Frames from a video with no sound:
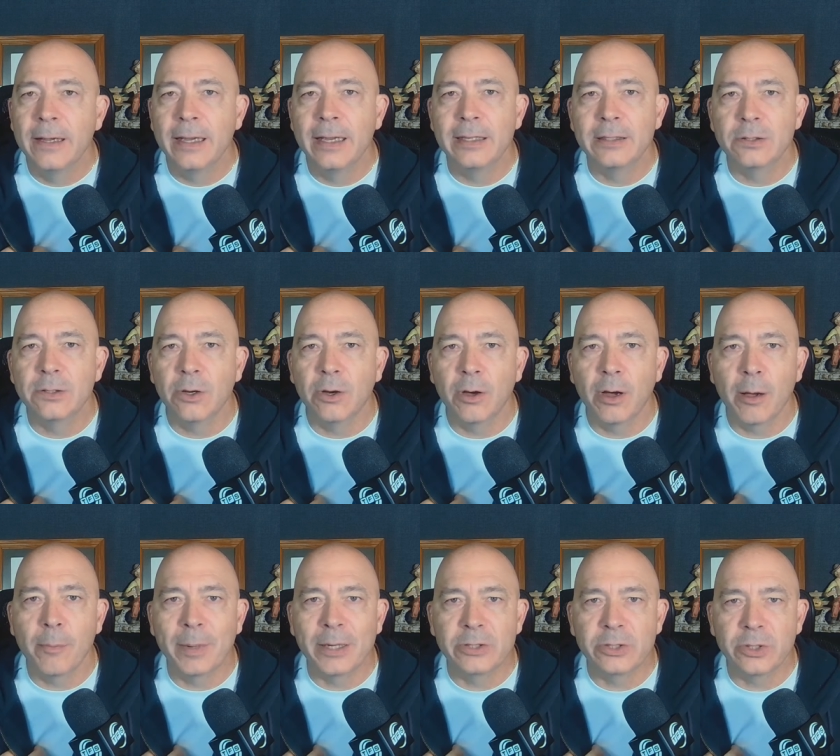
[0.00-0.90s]
And so
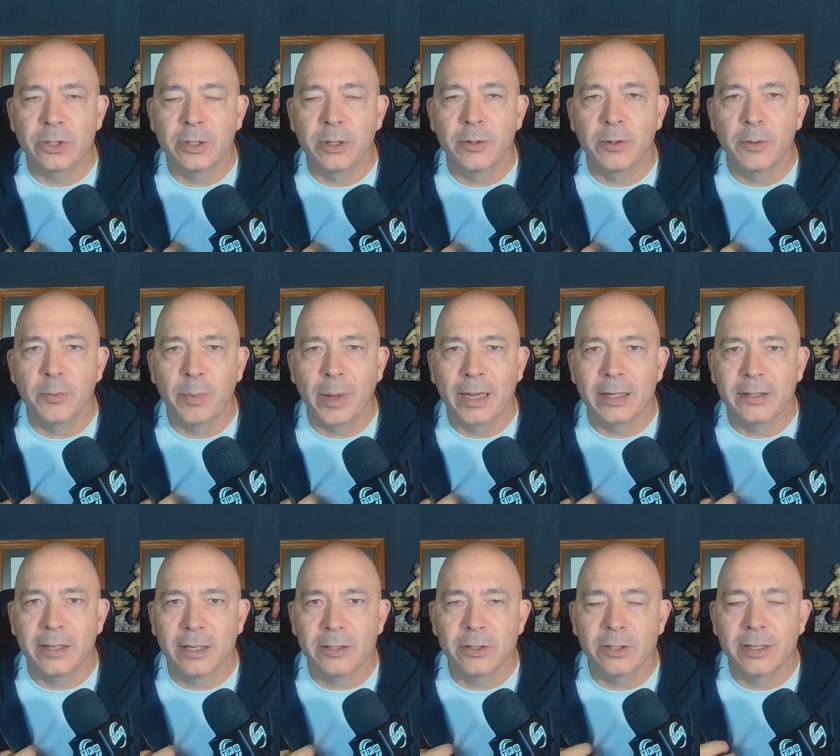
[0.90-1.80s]
uh, make sure you, you, pay
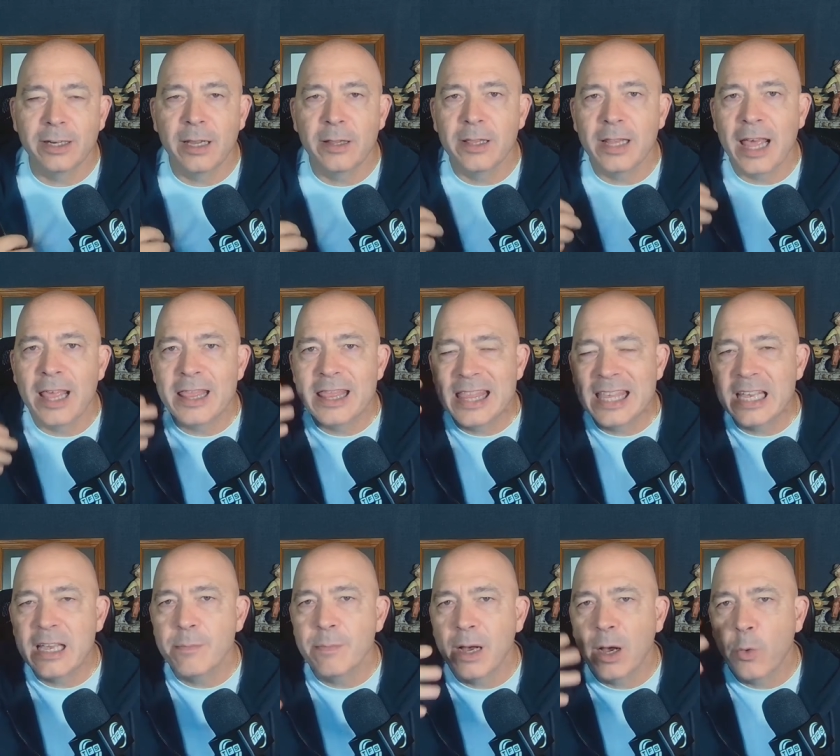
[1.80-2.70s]
attention and, and
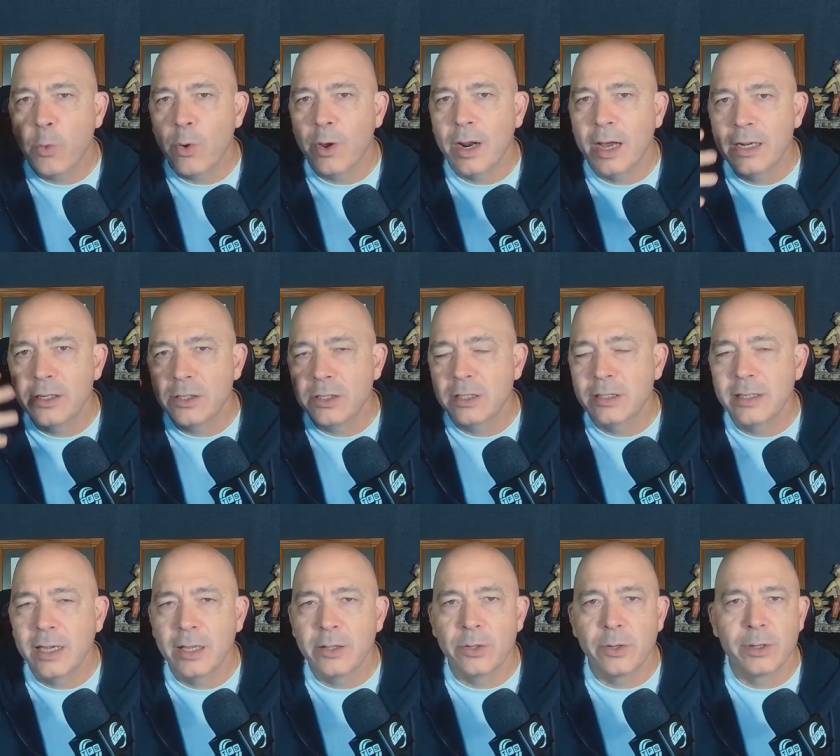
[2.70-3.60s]
think about what I
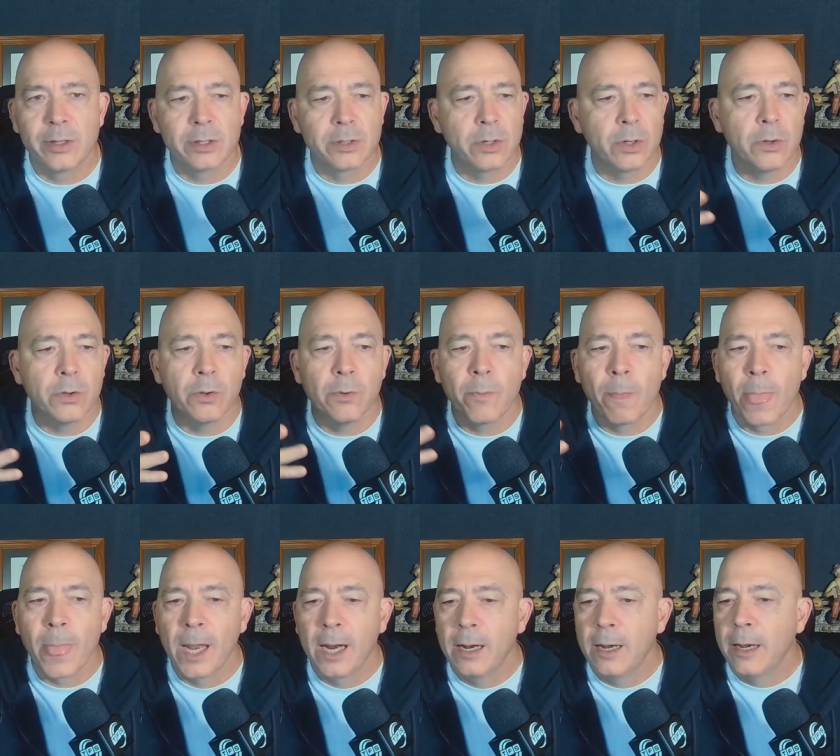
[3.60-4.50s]
just said during this whole
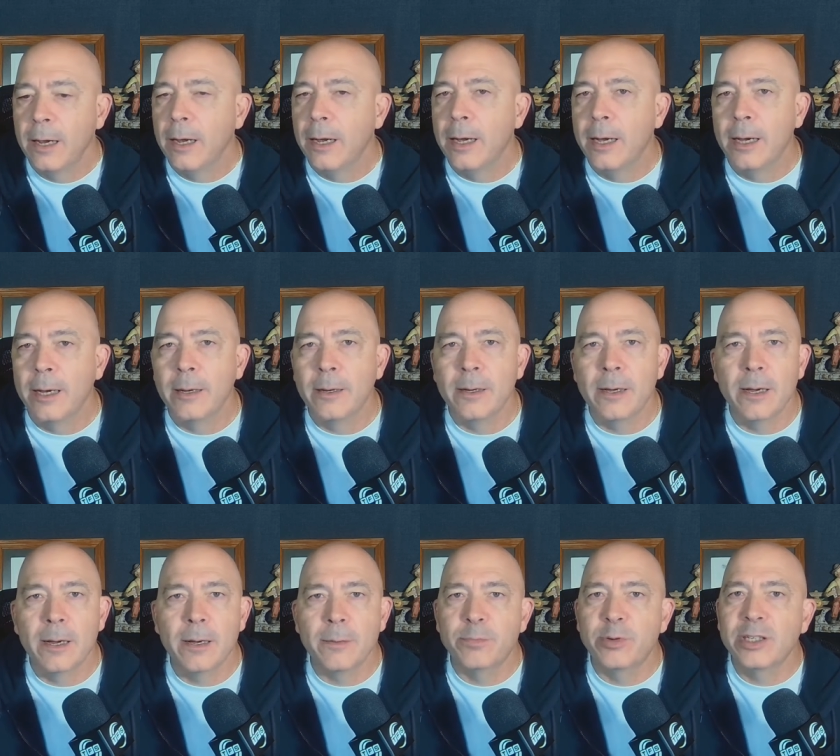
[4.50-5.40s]
uh,
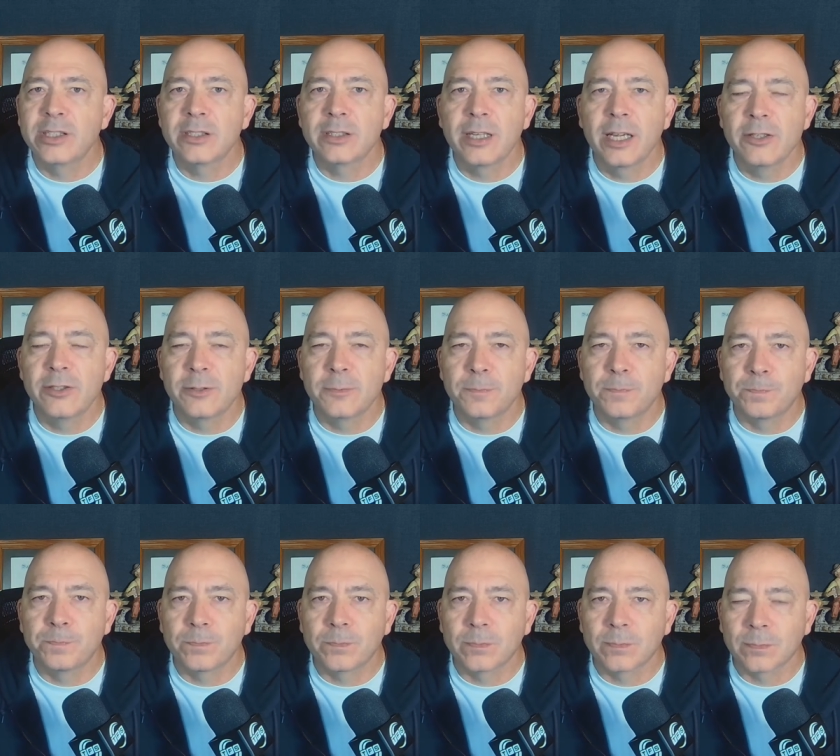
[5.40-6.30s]
uh, presentation.
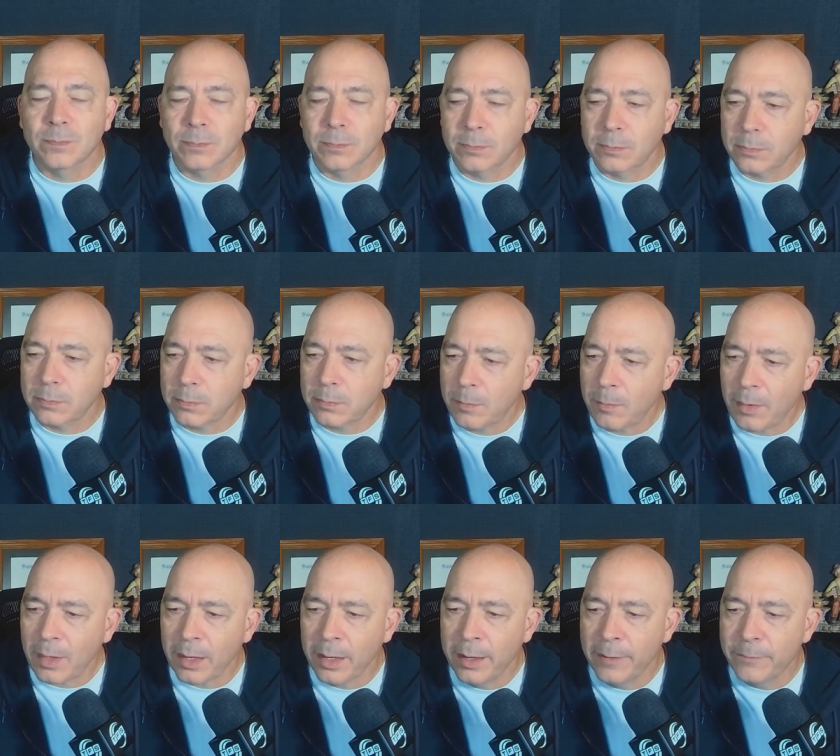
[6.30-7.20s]

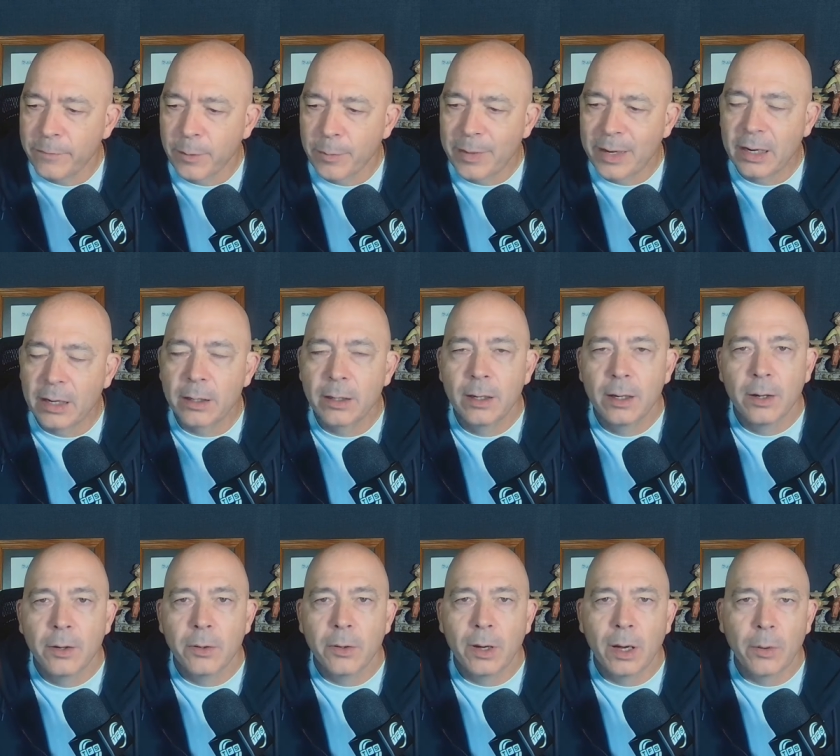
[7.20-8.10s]
And from there,
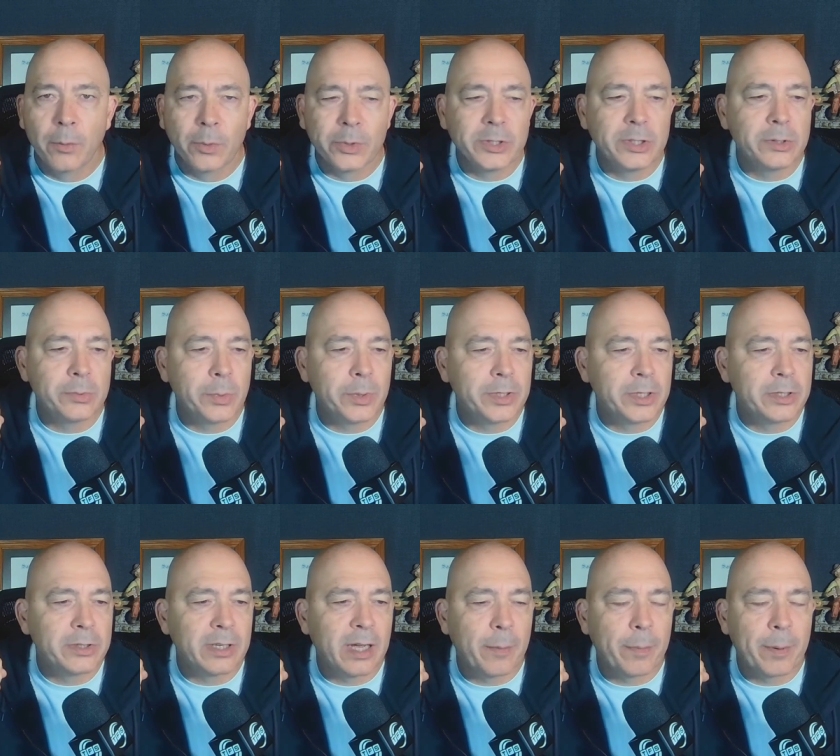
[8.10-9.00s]
uh, we'll just we'll
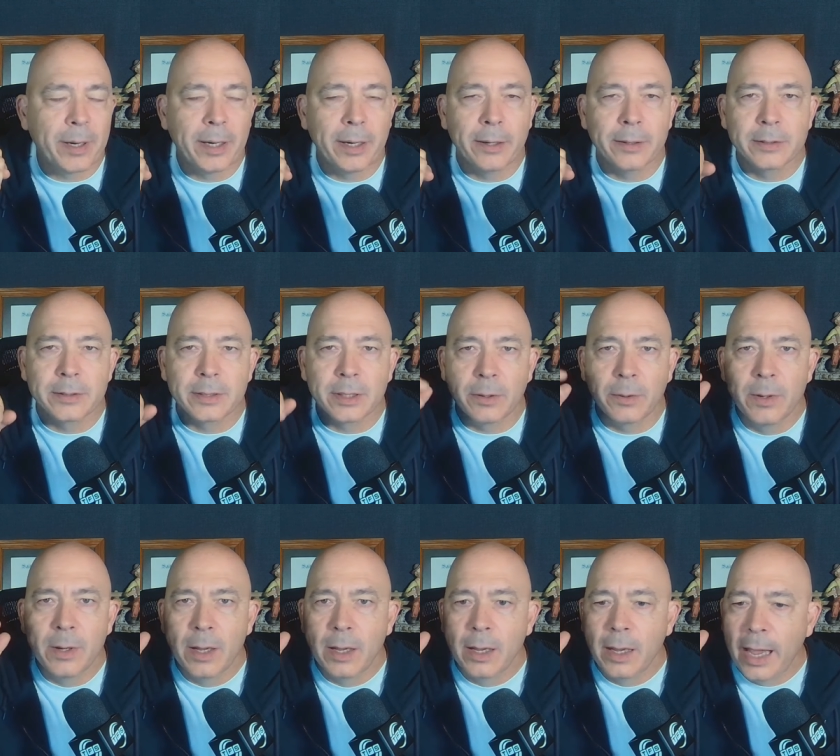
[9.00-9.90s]
just stop it here.
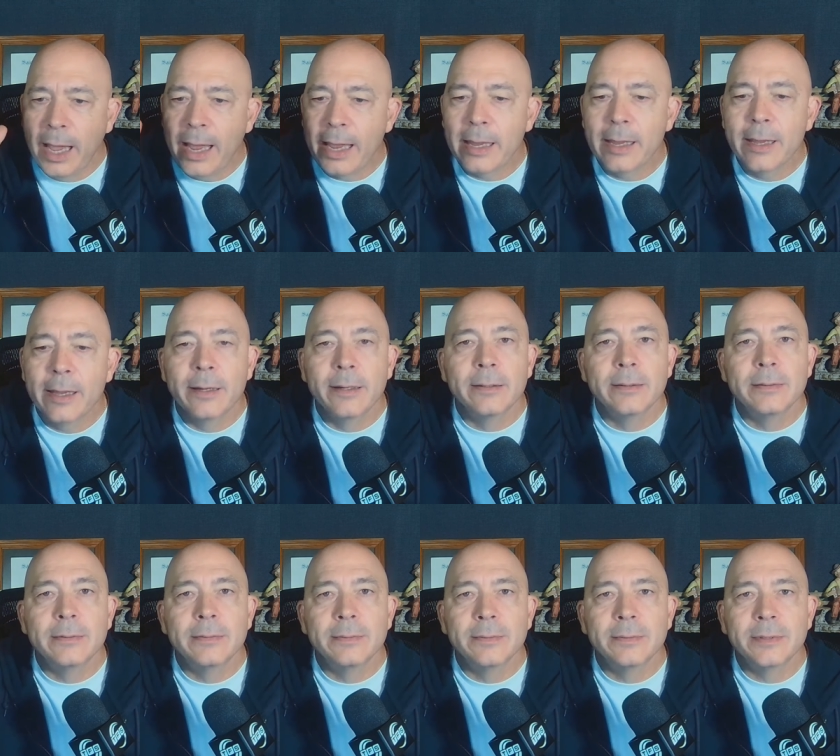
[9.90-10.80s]
So hey,
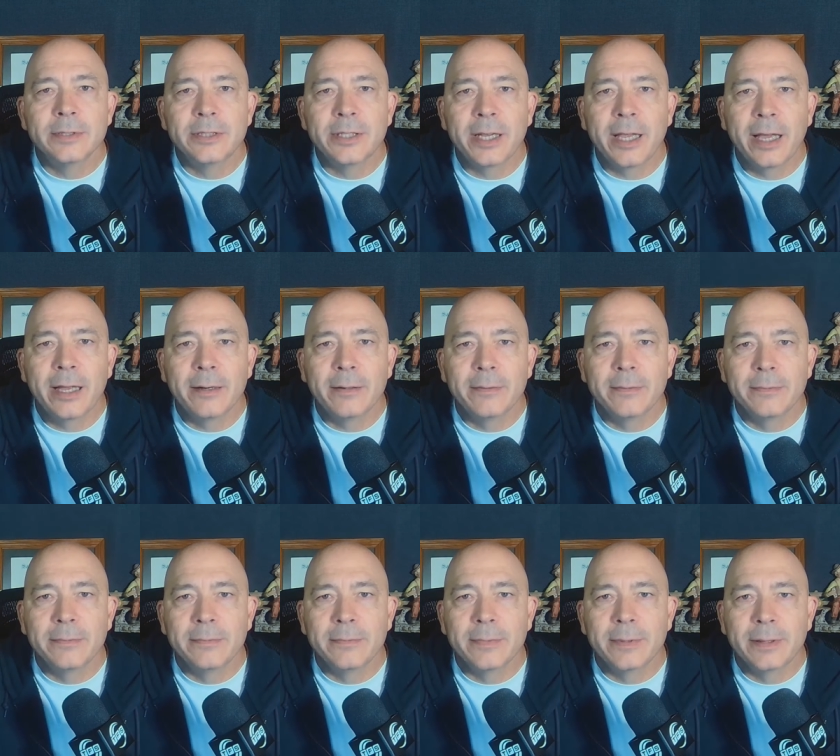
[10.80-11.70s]
once again,
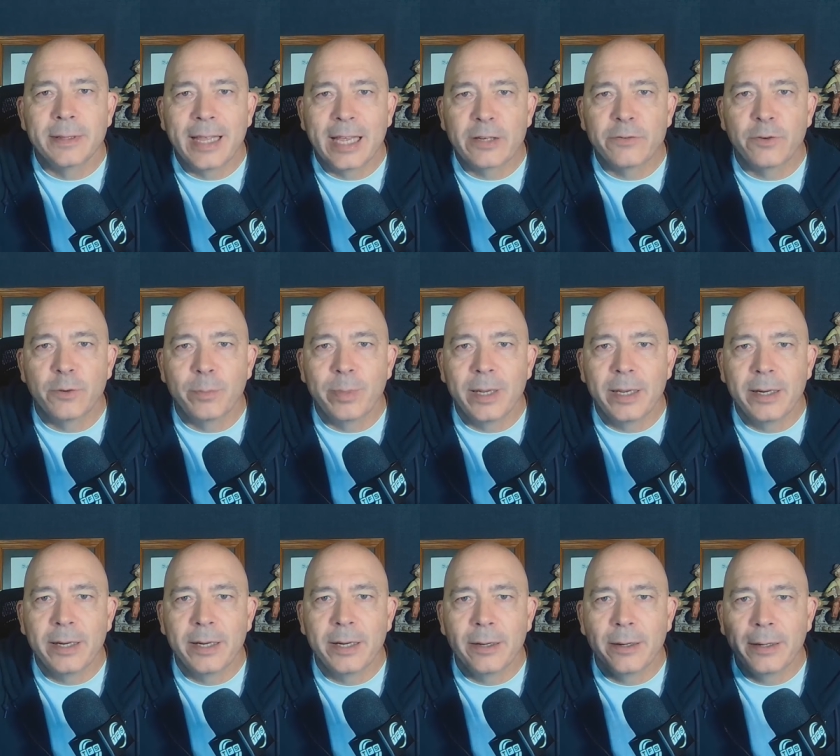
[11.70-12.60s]
thanks for
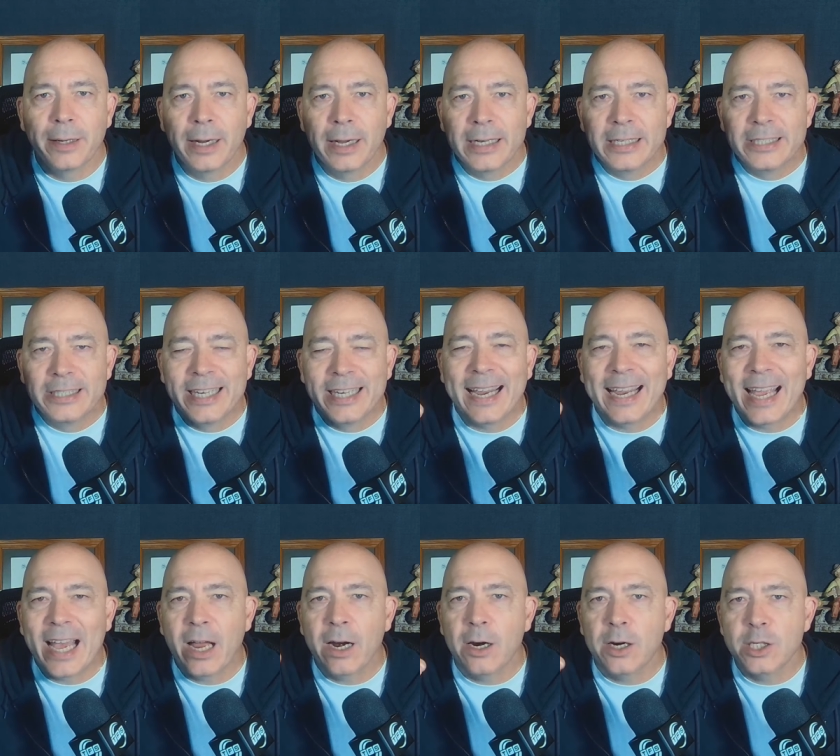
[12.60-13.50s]
being here.
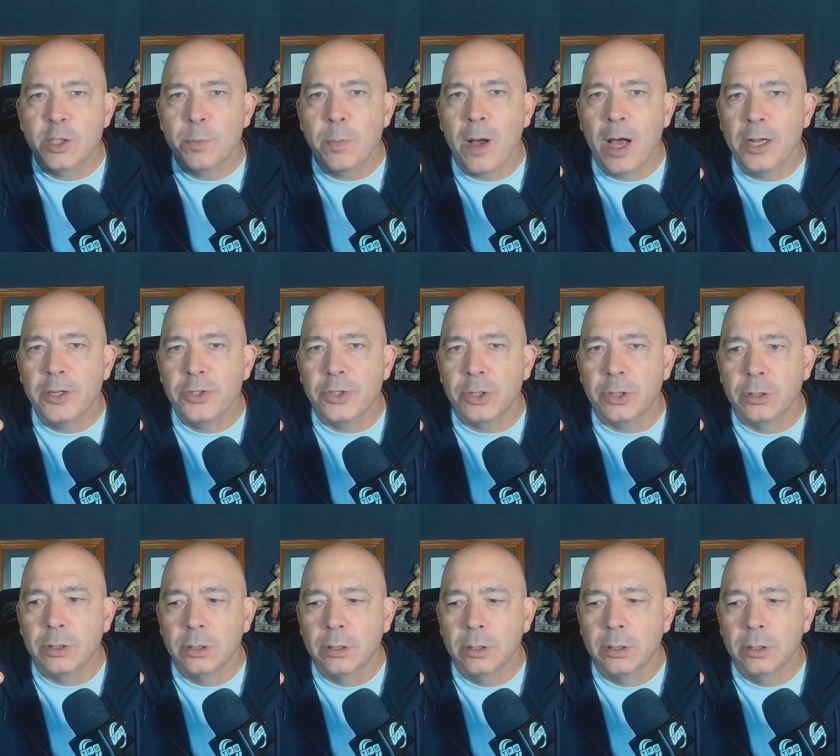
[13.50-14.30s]
Check out our sponsor,